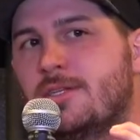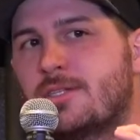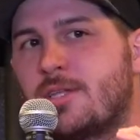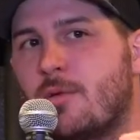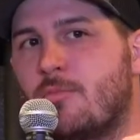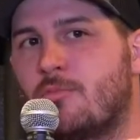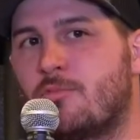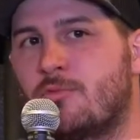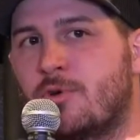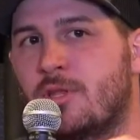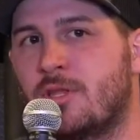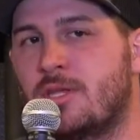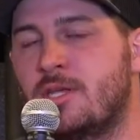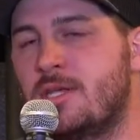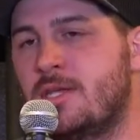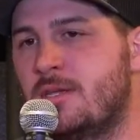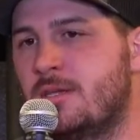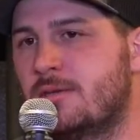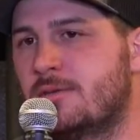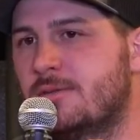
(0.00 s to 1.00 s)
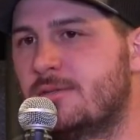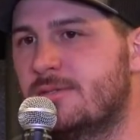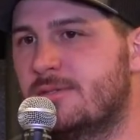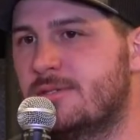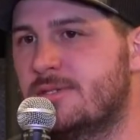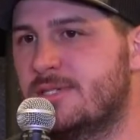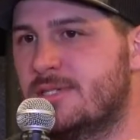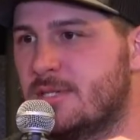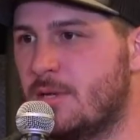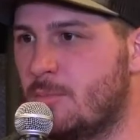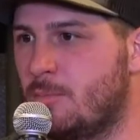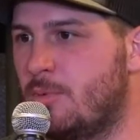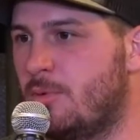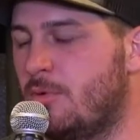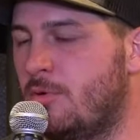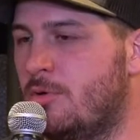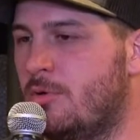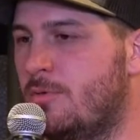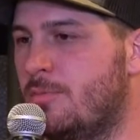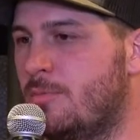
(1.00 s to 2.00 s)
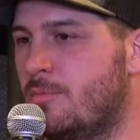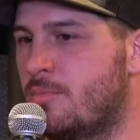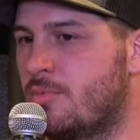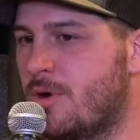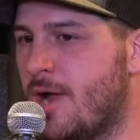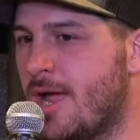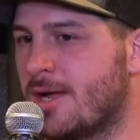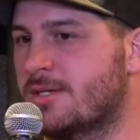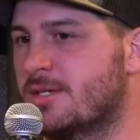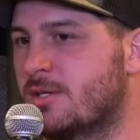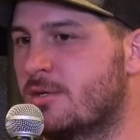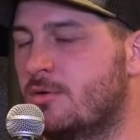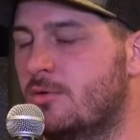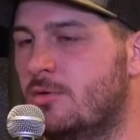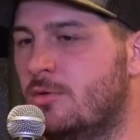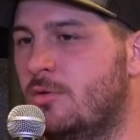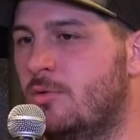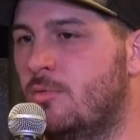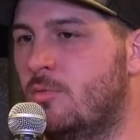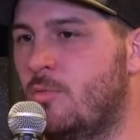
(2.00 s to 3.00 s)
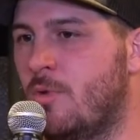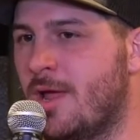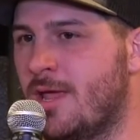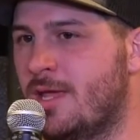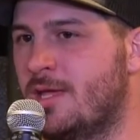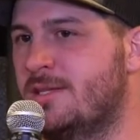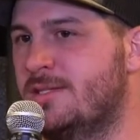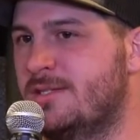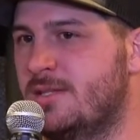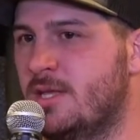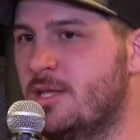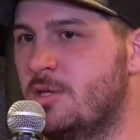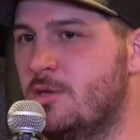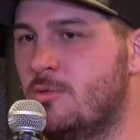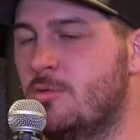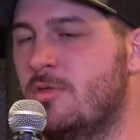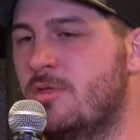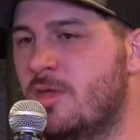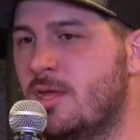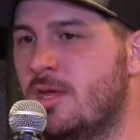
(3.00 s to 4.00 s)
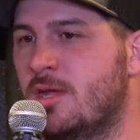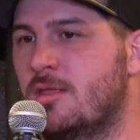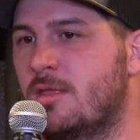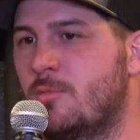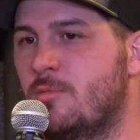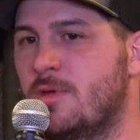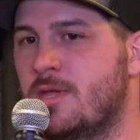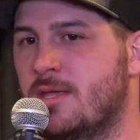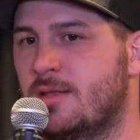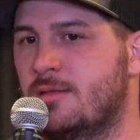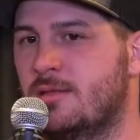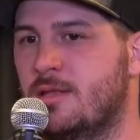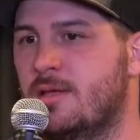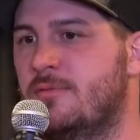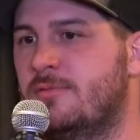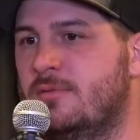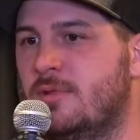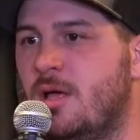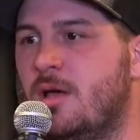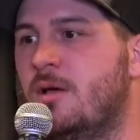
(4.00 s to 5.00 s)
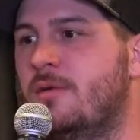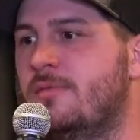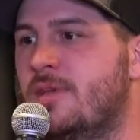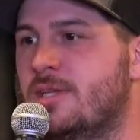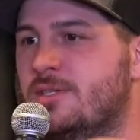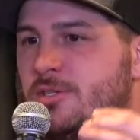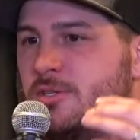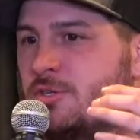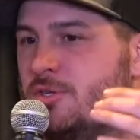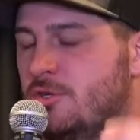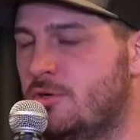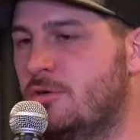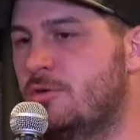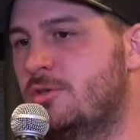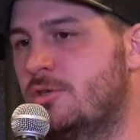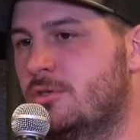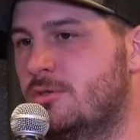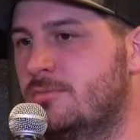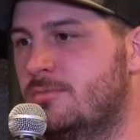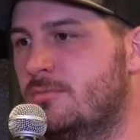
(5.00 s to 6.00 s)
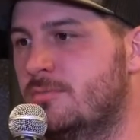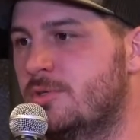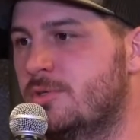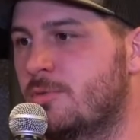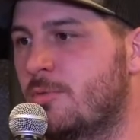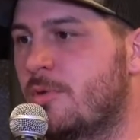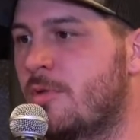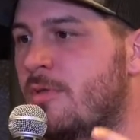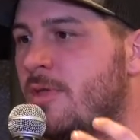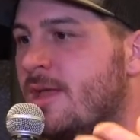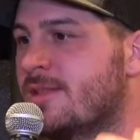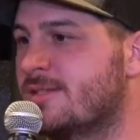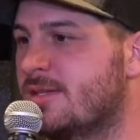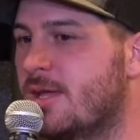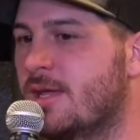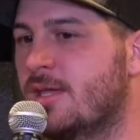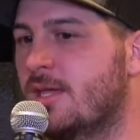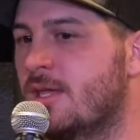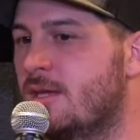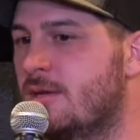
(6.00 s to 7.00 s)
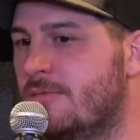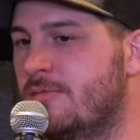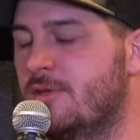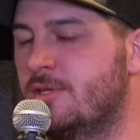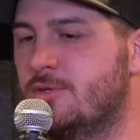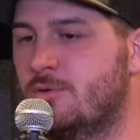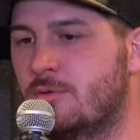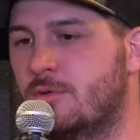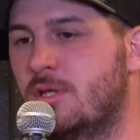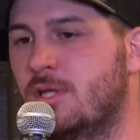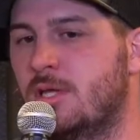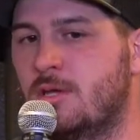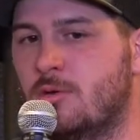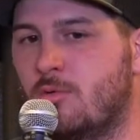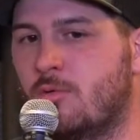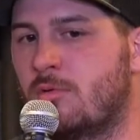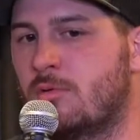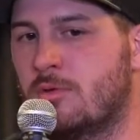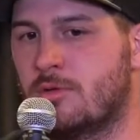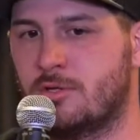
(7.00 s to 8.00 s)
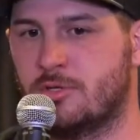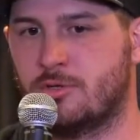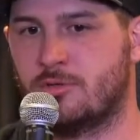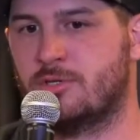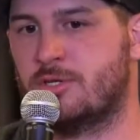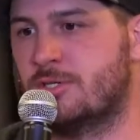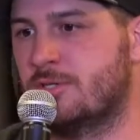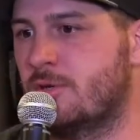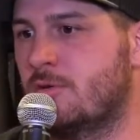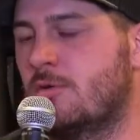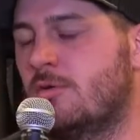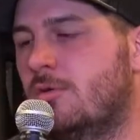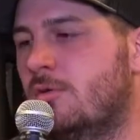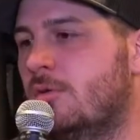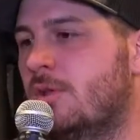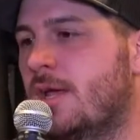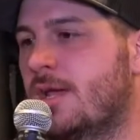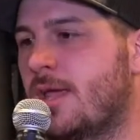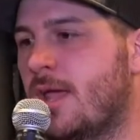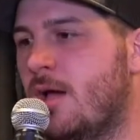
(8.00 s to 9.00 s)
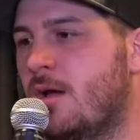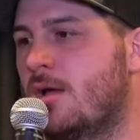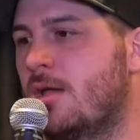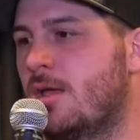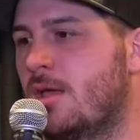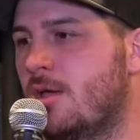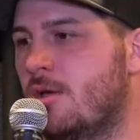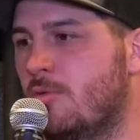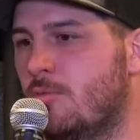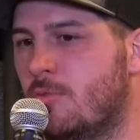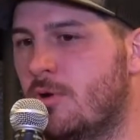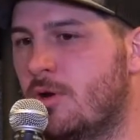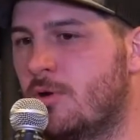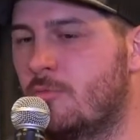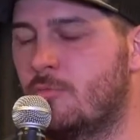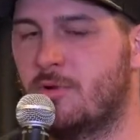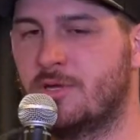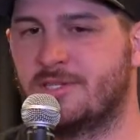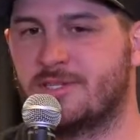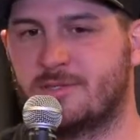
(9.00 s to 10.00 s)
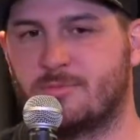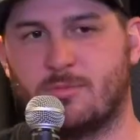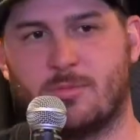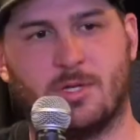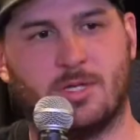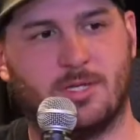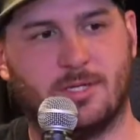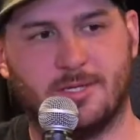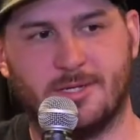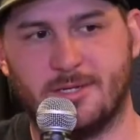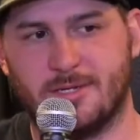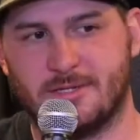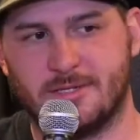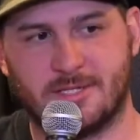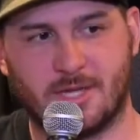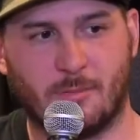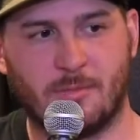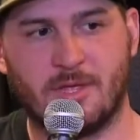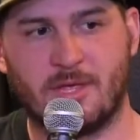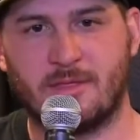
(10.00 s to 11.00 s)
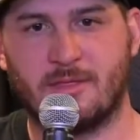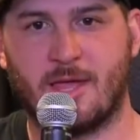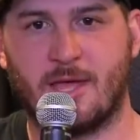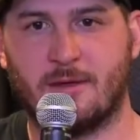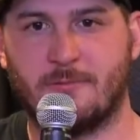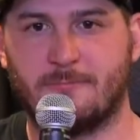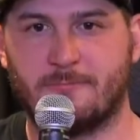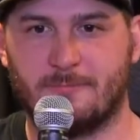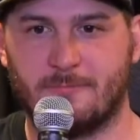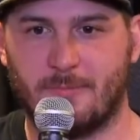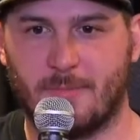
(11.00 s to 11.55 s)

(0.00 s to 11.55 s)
some really simple, practical ways that you think that we can live love as a church? So whether that's like individually or the church as a whole, like what's something that